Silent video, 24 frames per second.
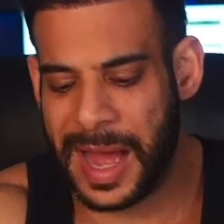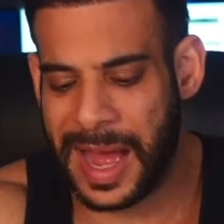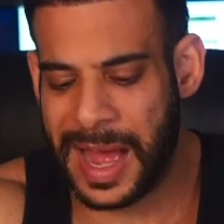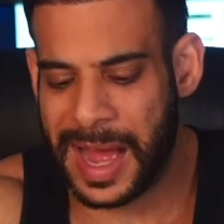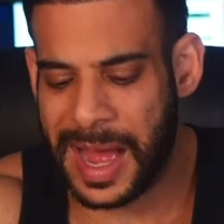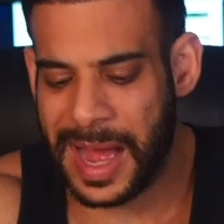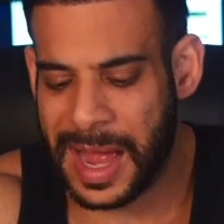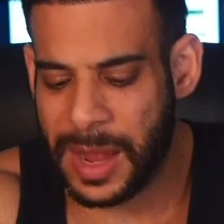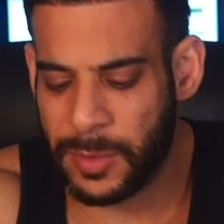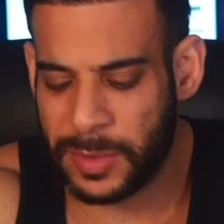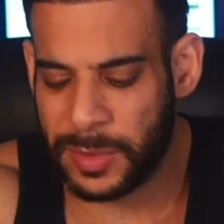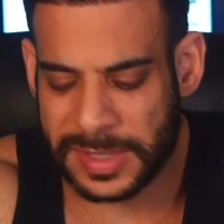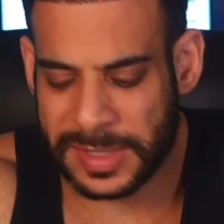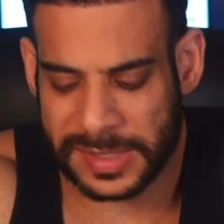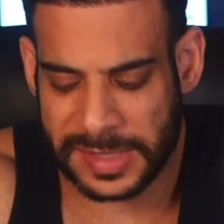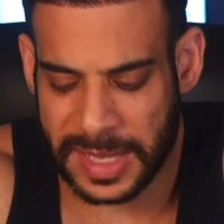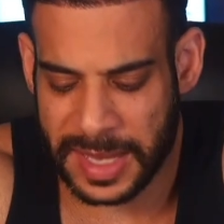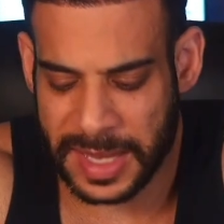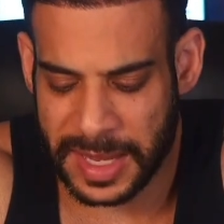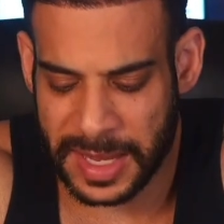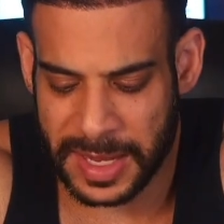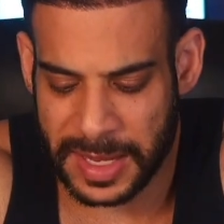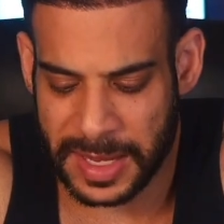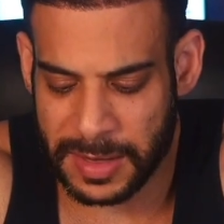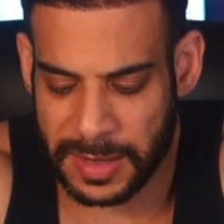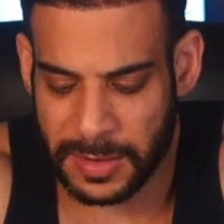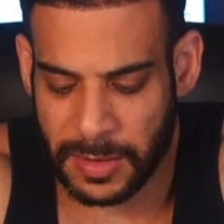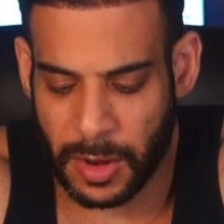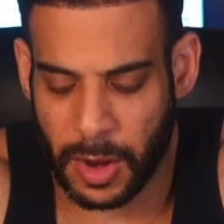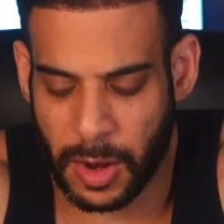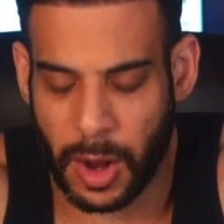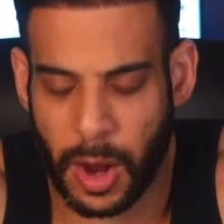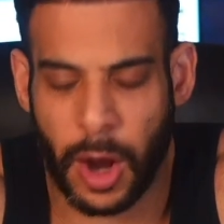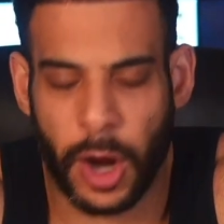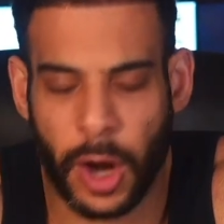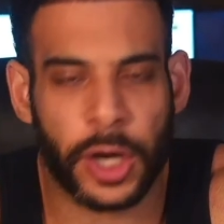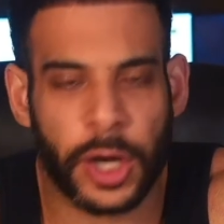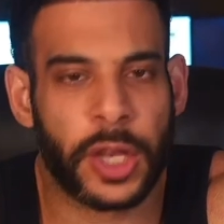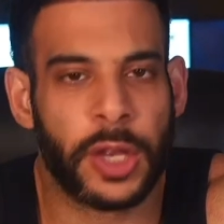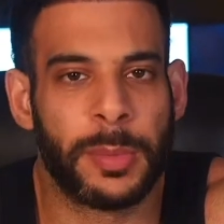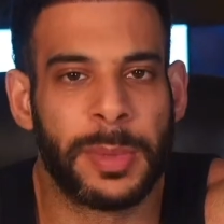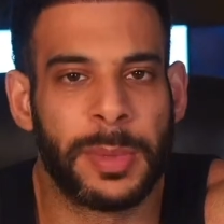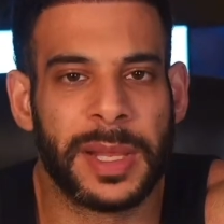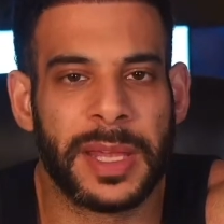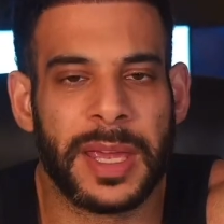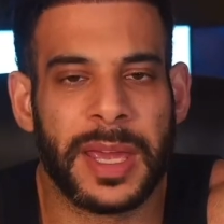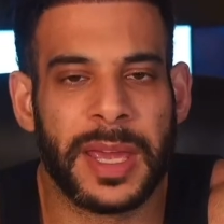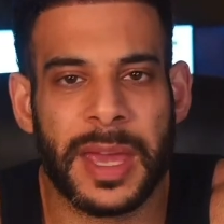I would say
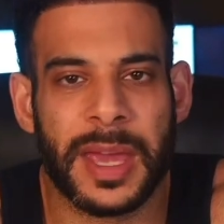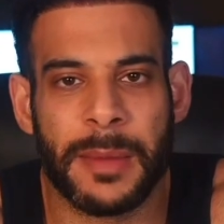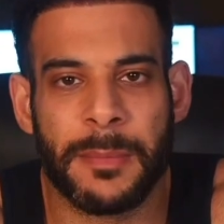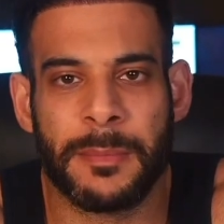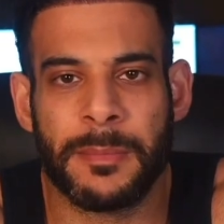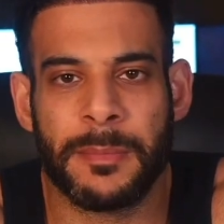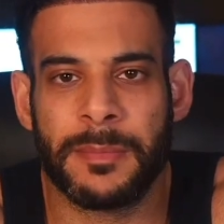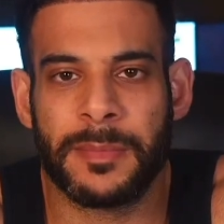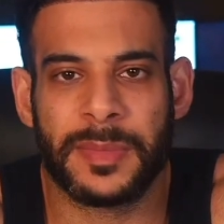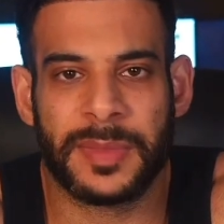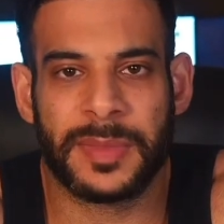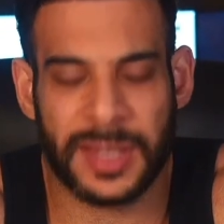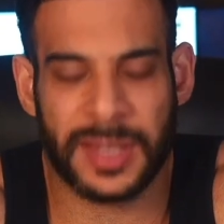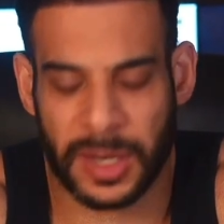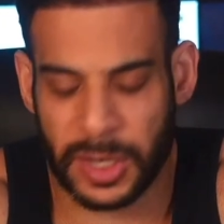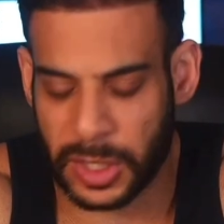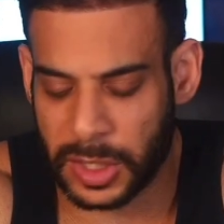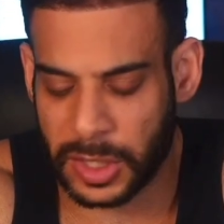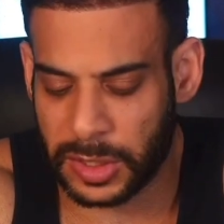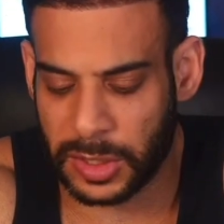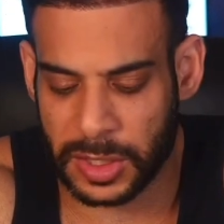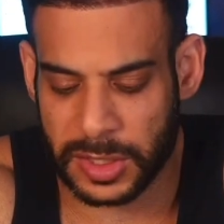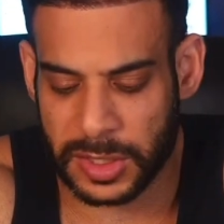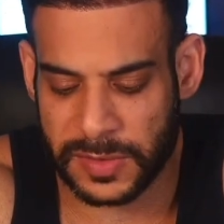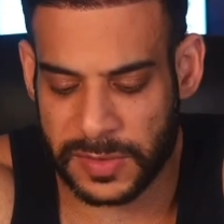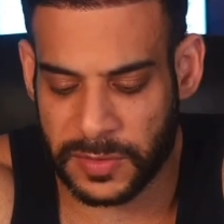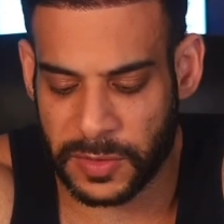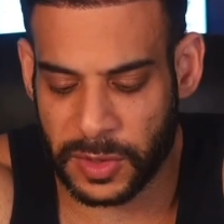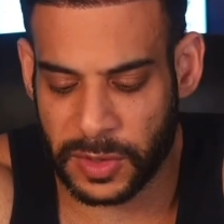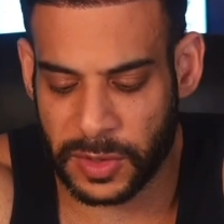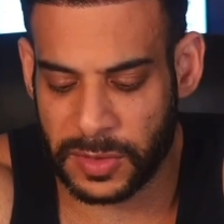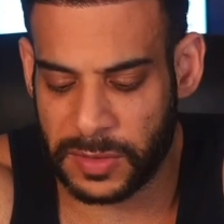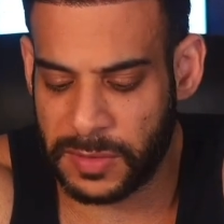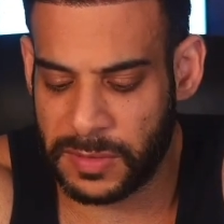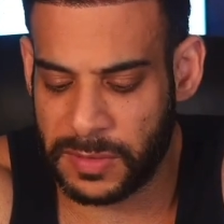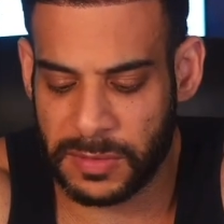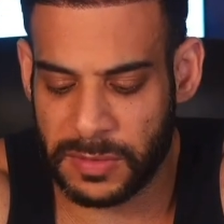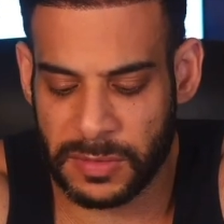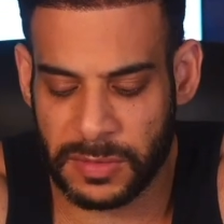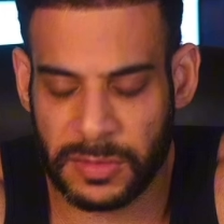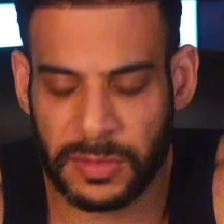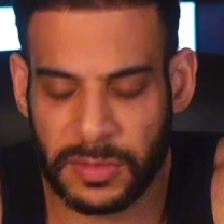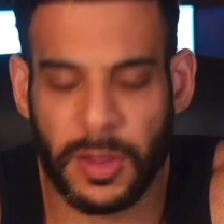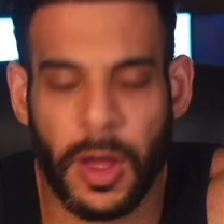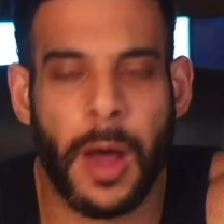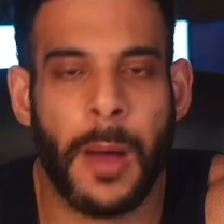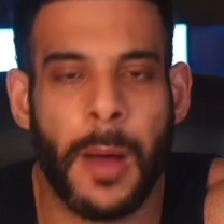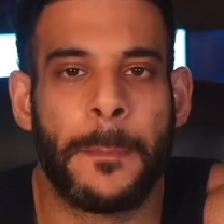arguably him, Derek Lunsford,
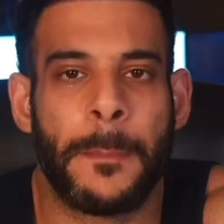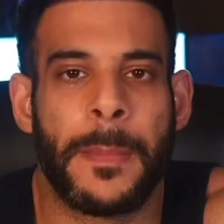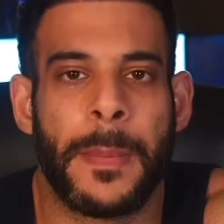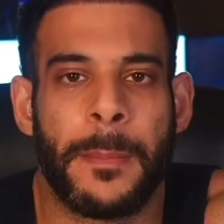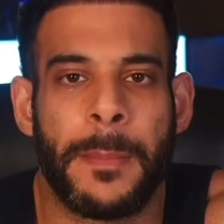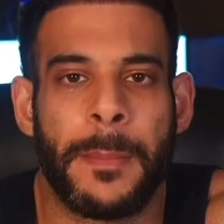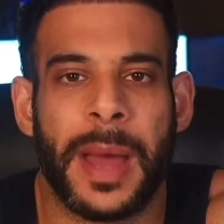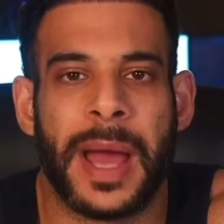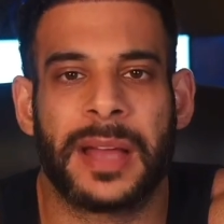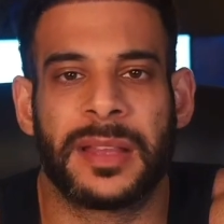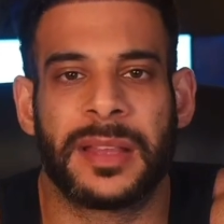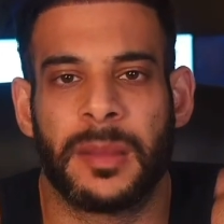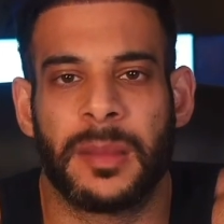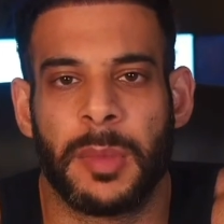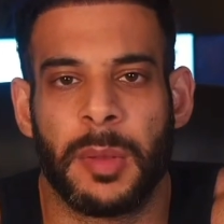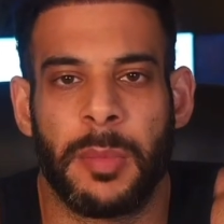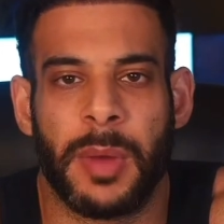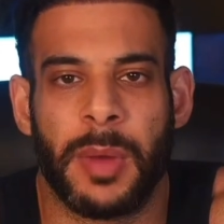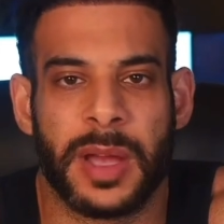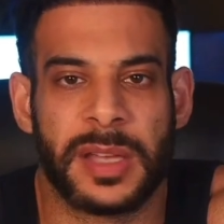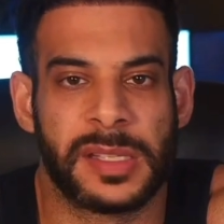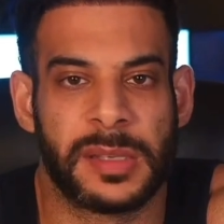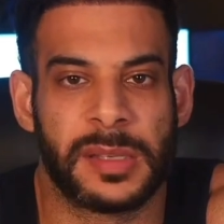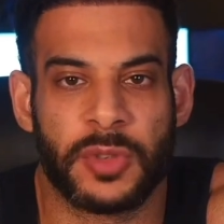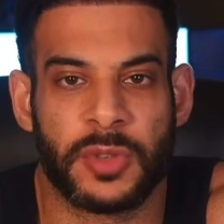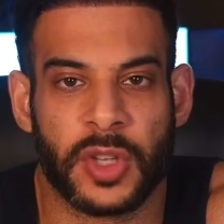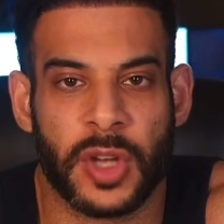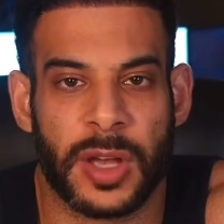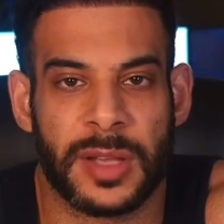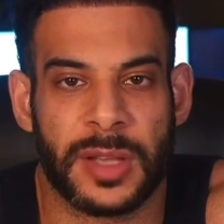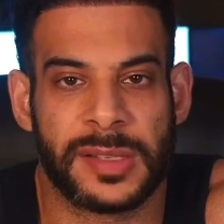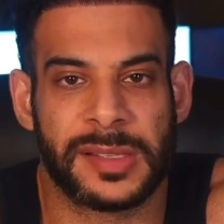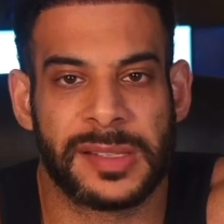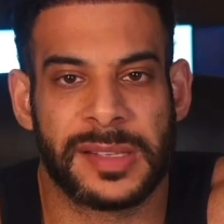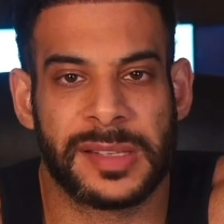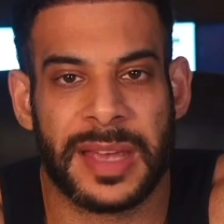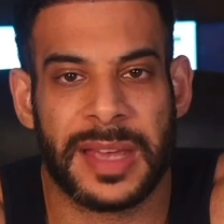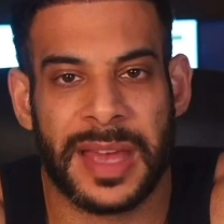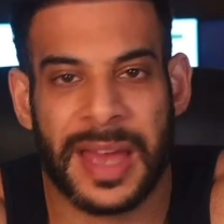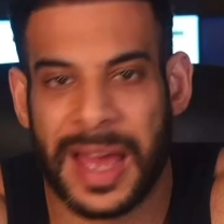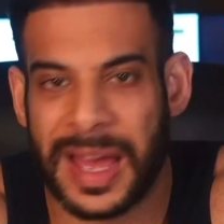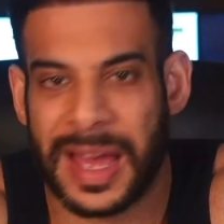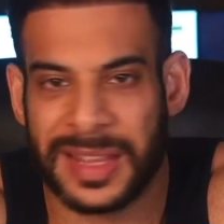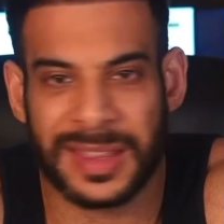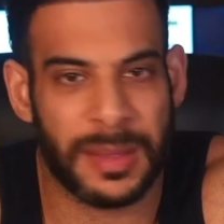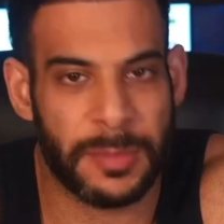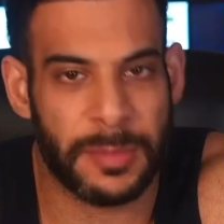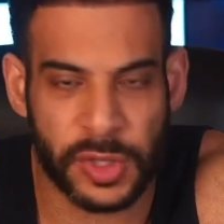top back double bicep shots
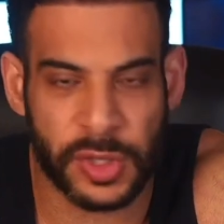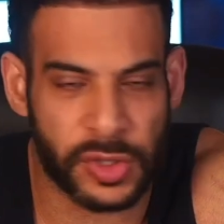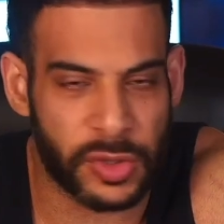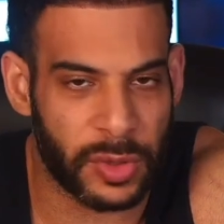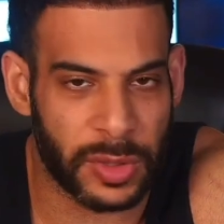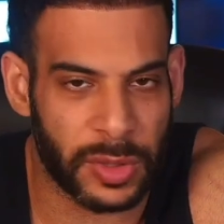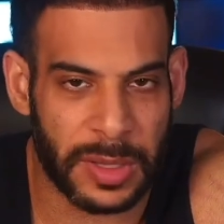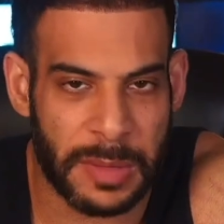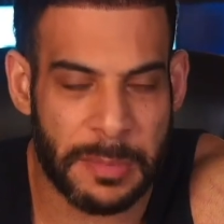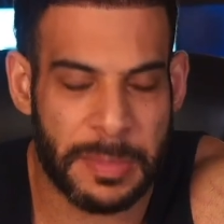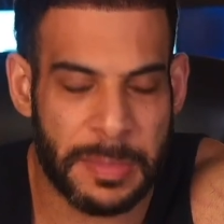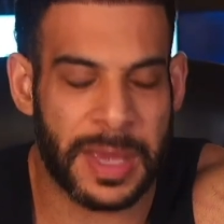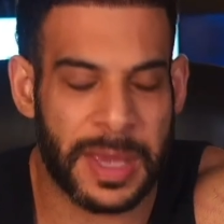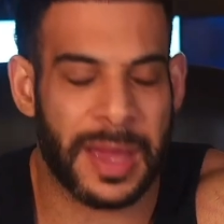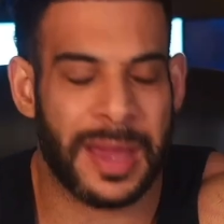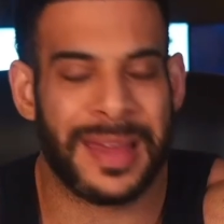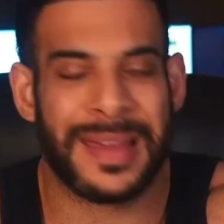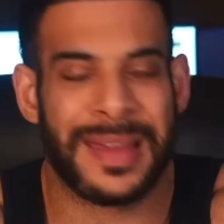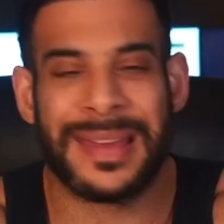at the Mr. Olympia.